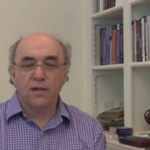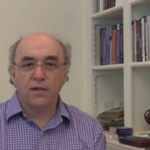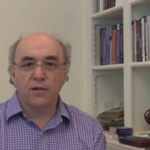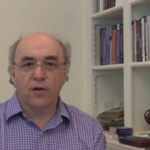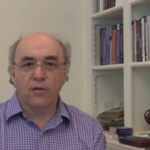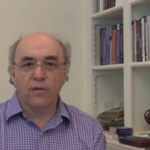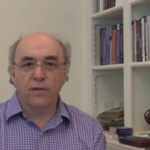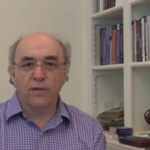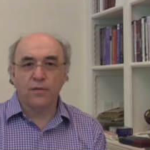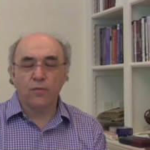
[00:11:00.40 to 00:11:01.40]

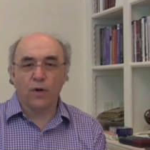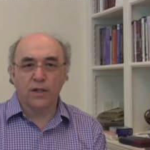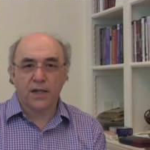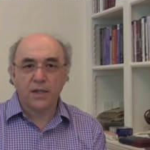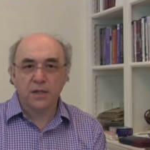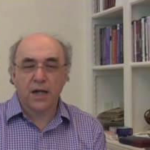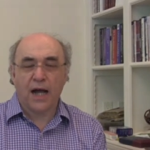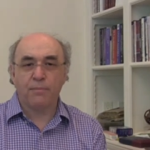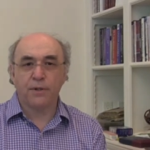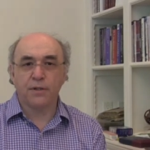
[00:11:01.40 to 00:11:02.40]
what tends to
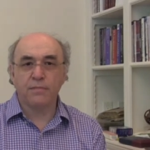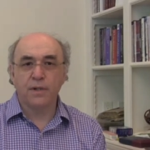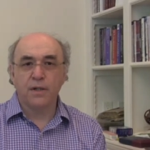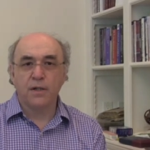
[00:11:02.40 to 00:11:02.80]
happen,